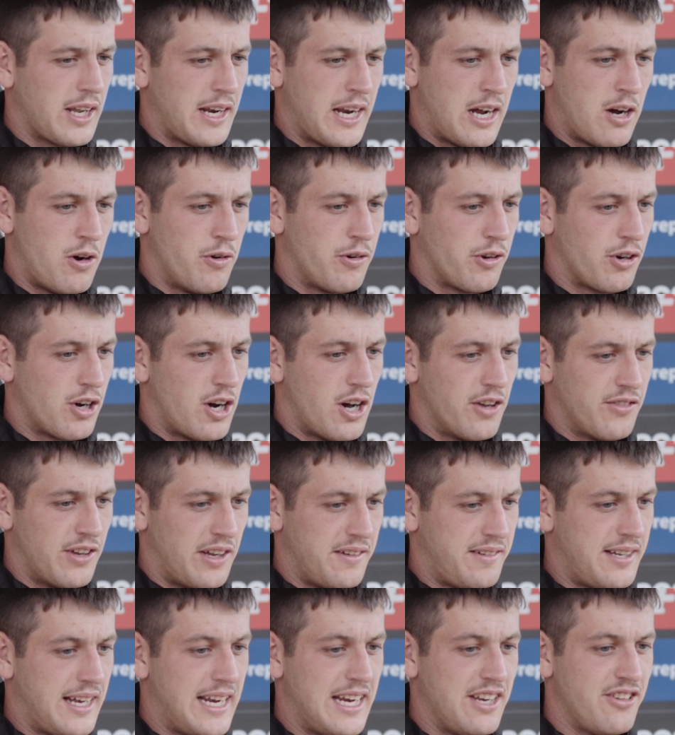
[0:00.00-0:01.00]
And our older guys
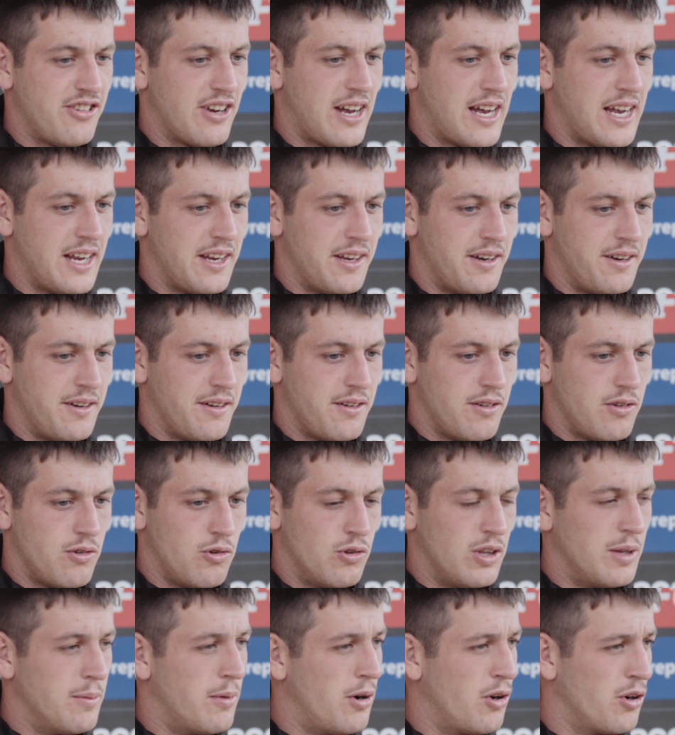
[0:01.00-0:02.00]
like TJ and
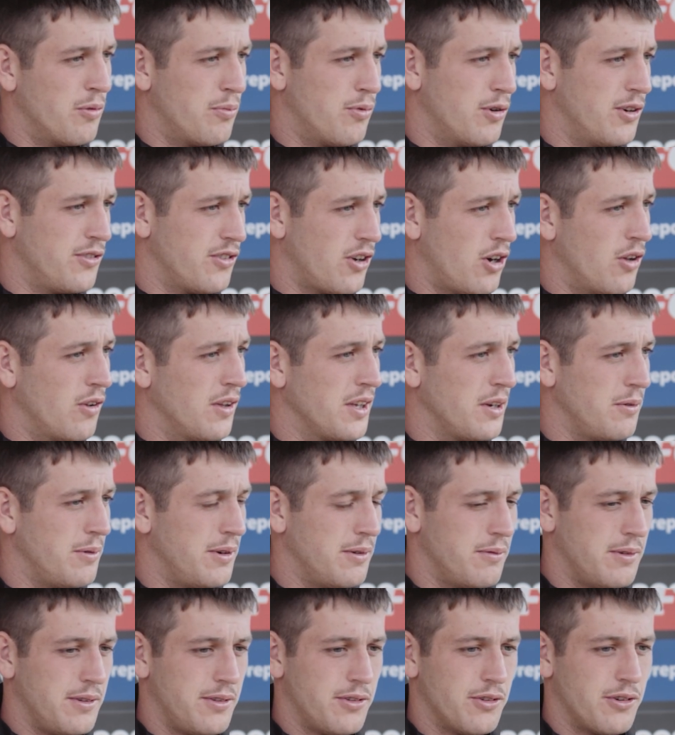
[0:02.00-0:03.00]
all them older boys, Ollie,
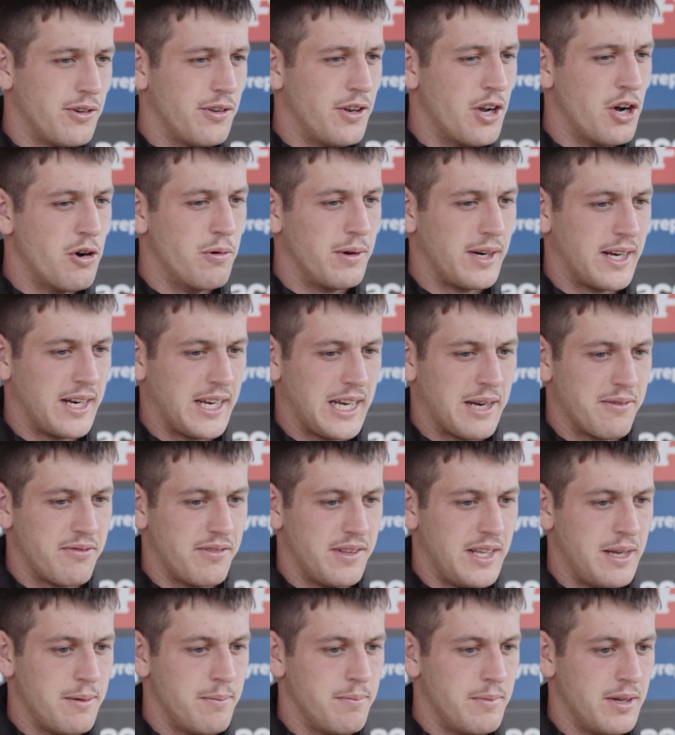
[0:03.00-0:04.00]
we sort of know what we're going to get
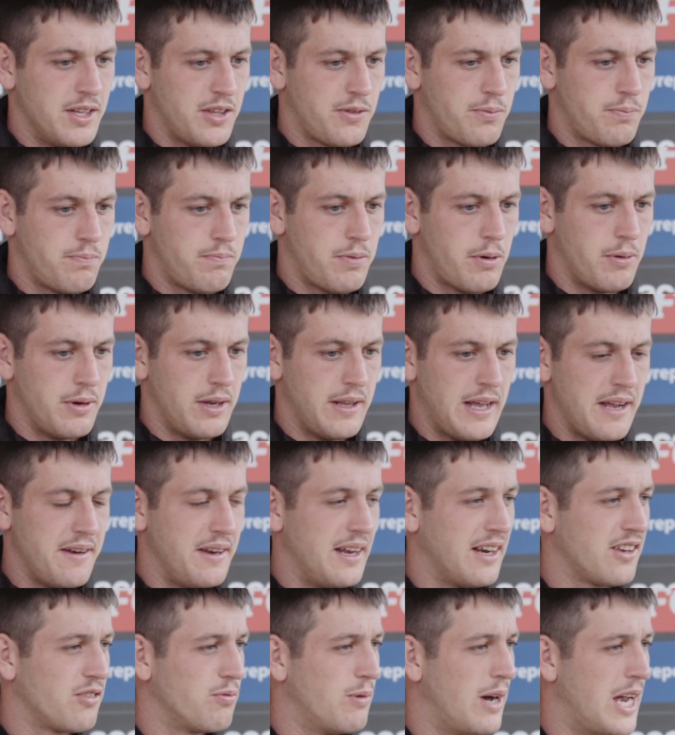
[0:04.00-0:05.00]
from them. But it's probably that
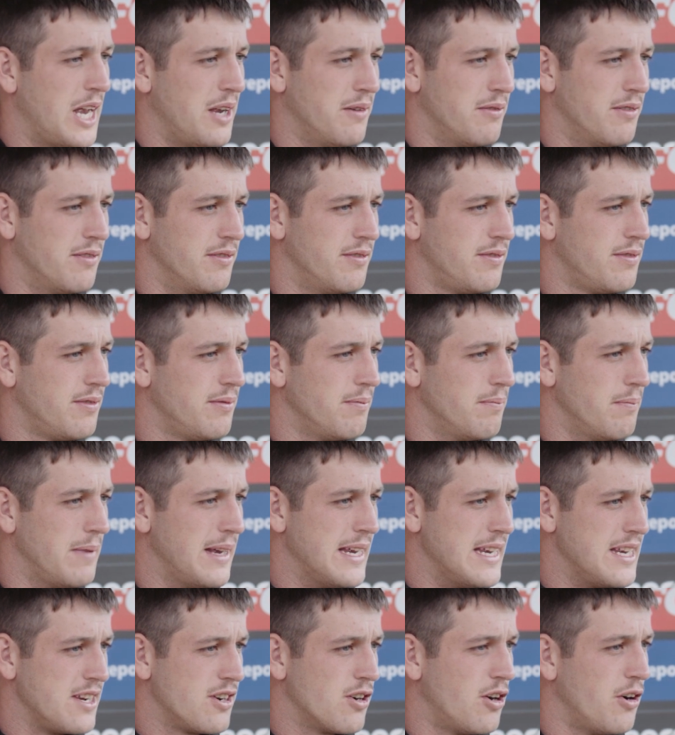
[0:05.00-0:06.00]
next wave of
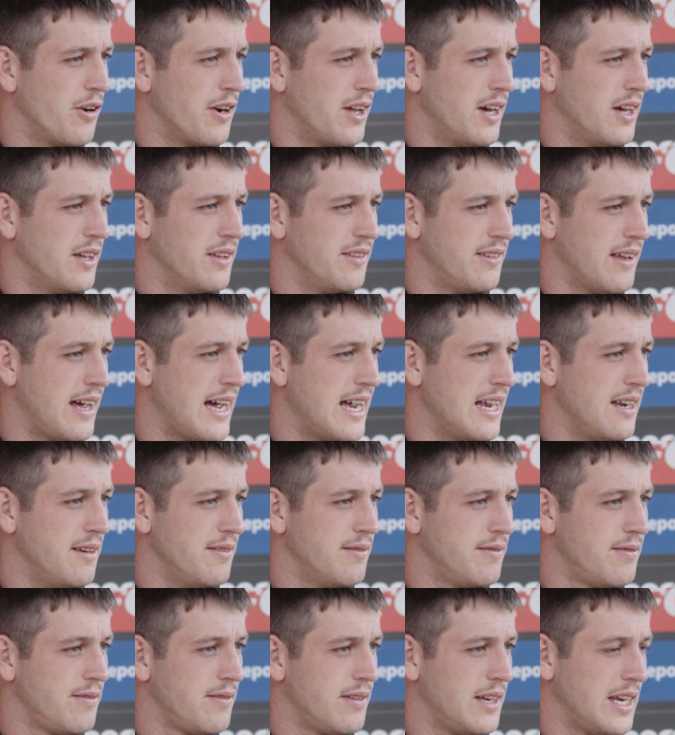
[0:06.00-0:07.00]
me, Connor,
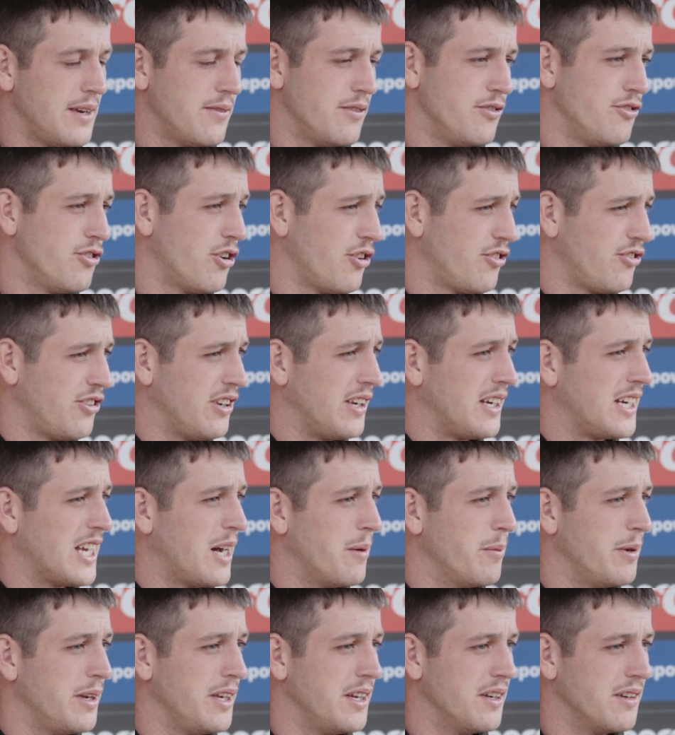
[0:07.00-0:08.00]
Zave, even Josh Singh
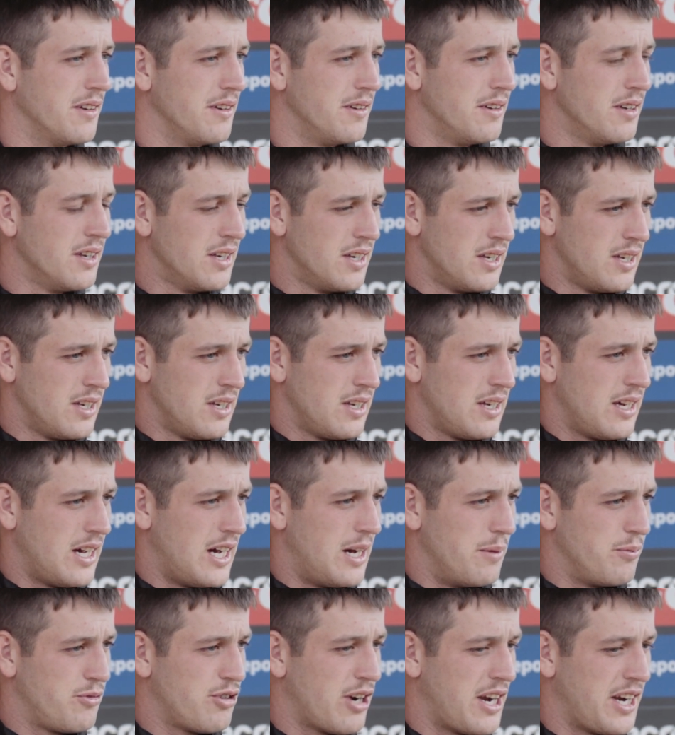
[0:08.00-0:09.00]
coming in
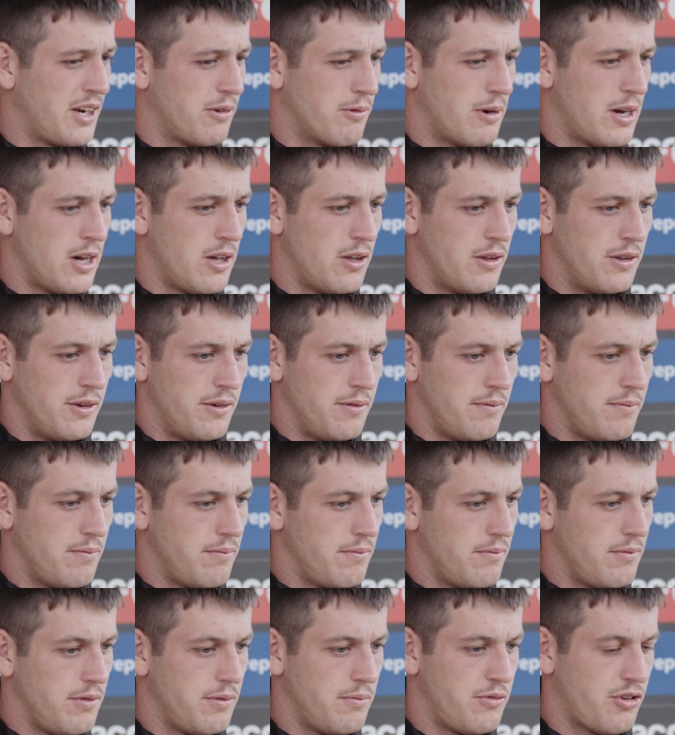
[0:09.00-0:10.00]
and training well and
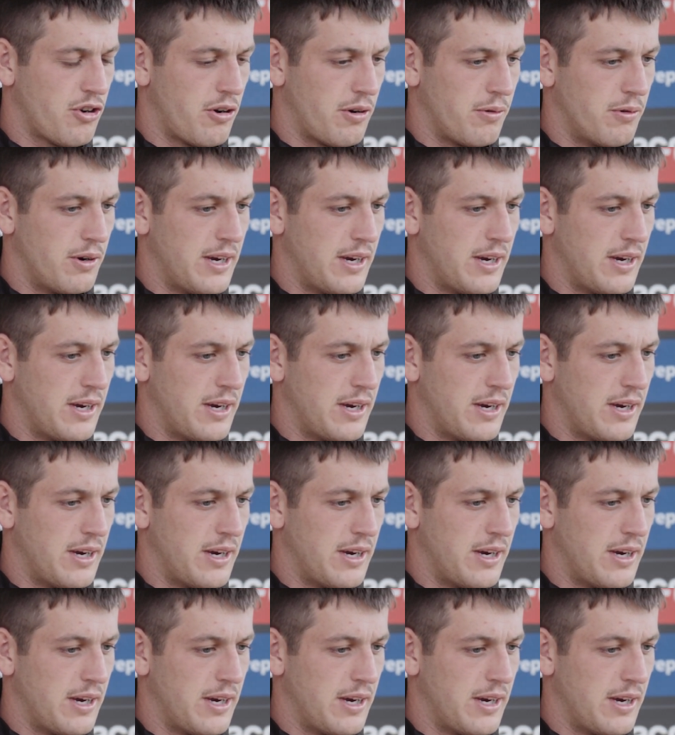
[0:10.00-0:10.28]
showing